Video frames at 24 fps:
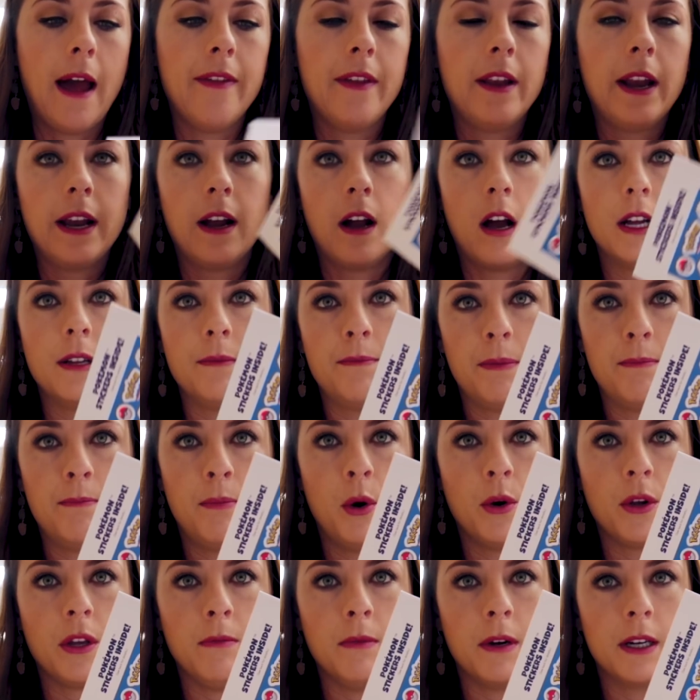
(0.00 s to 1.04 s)
and then I got
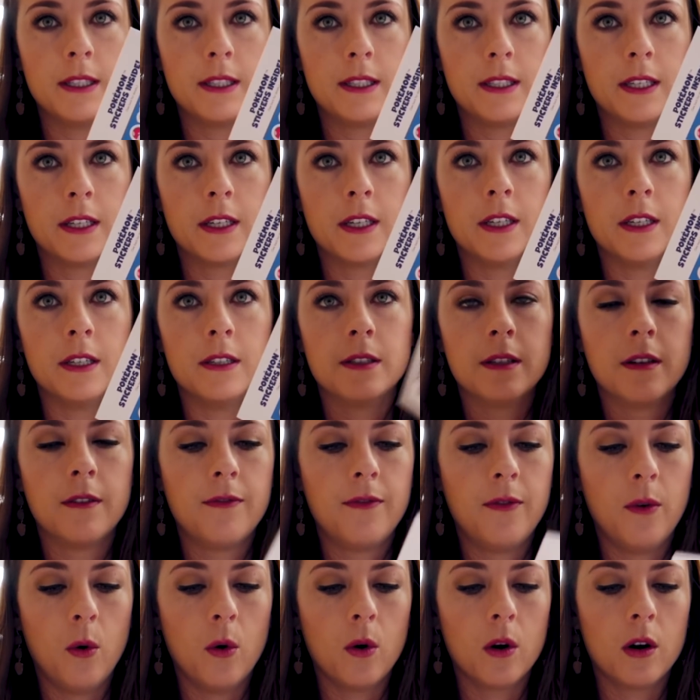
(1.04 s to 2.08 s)
Pokemon stickers
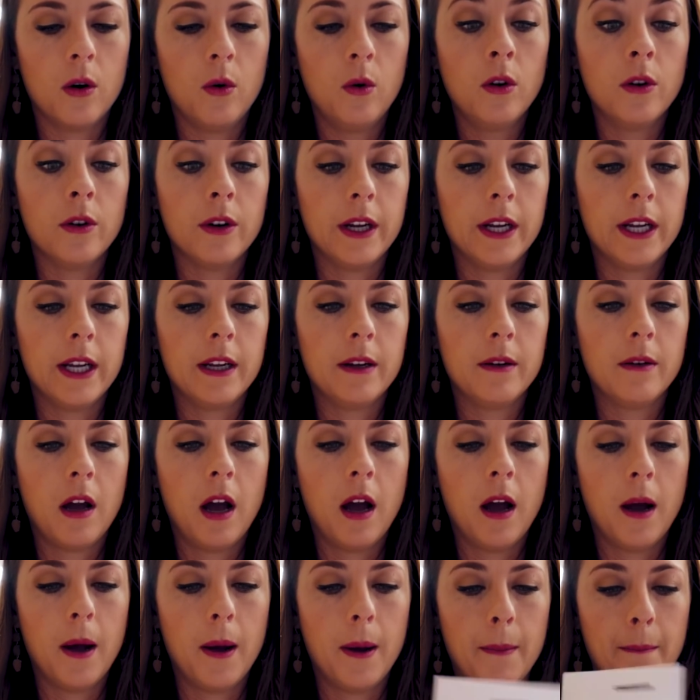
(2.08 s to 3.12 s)
for ordering
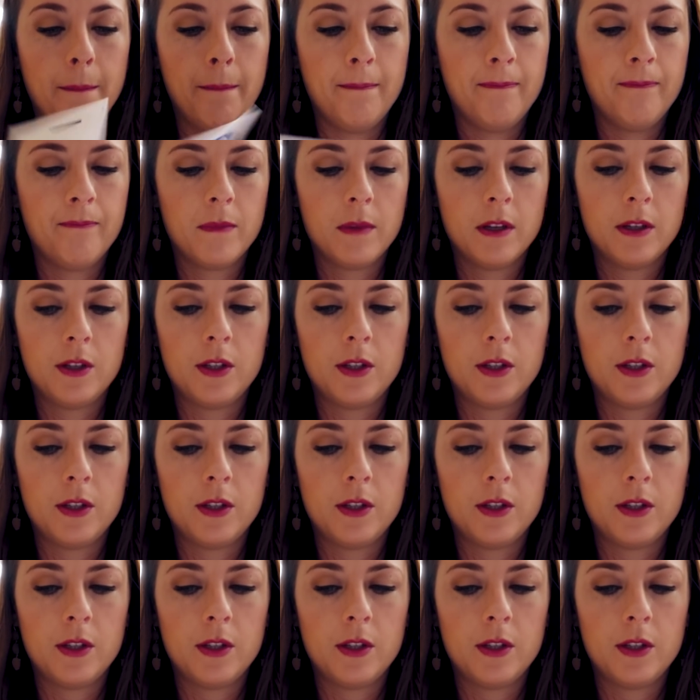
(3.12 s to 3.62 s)
um,